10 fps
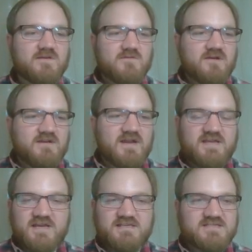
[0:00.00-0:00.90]
Well, in any
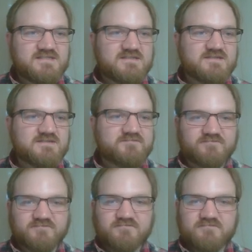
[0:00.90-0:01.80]
case,
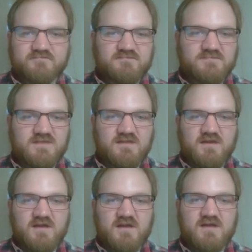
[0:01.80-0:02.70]

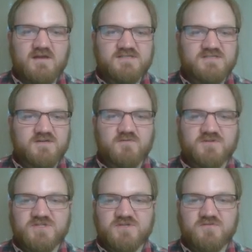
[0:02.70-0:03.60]
so
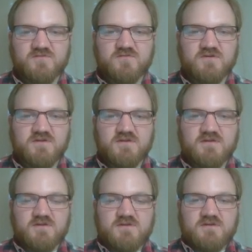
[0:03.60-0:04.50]
we'll do
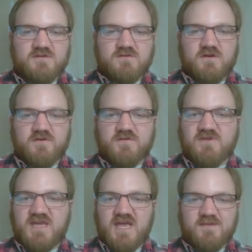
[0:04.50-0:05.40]
our
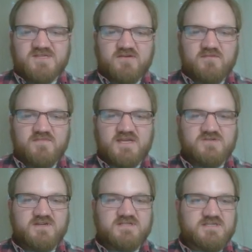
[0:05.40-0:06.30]
3 caps and our NPN
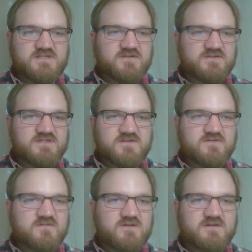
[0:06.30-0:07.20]
transistor.
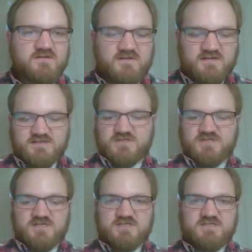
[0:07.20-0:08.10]
So let's
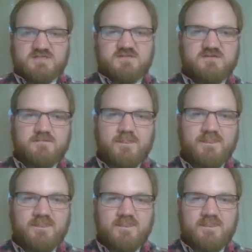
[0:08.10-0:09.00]
just
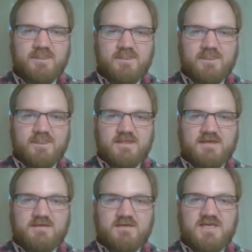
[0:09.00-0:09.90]

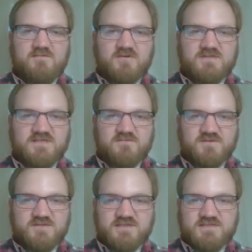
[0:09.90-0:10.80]
keep our
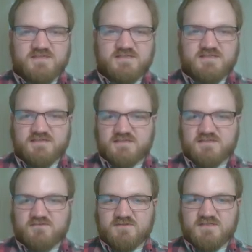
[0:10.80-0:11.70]
symbols consistent.
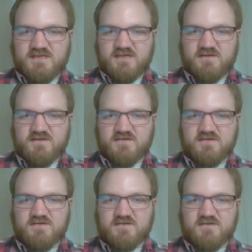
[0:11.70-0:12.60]
So we'll take
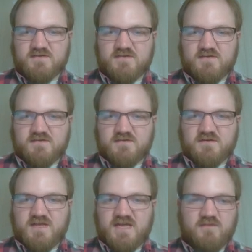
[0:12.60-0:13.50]
our
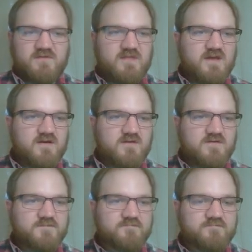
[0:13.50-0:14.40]
cap there.